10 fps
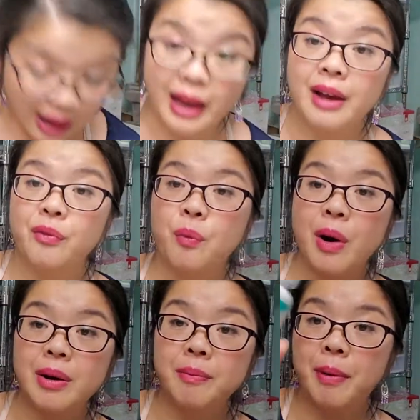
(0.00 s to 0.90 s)
I have
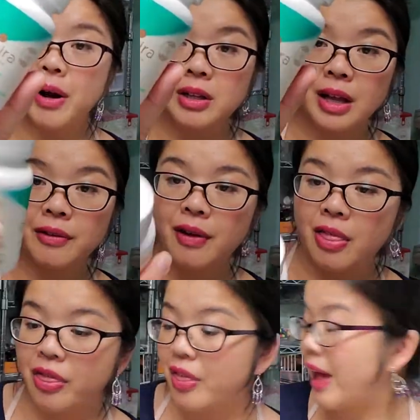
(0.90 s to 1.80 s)
1 bottle of
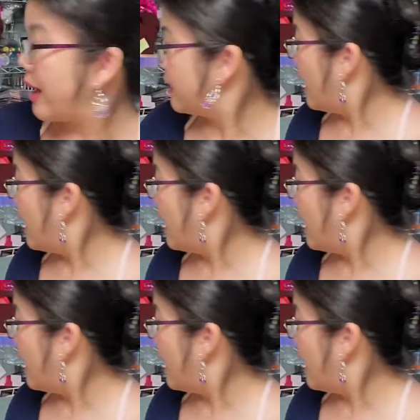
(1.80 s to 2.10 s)
that.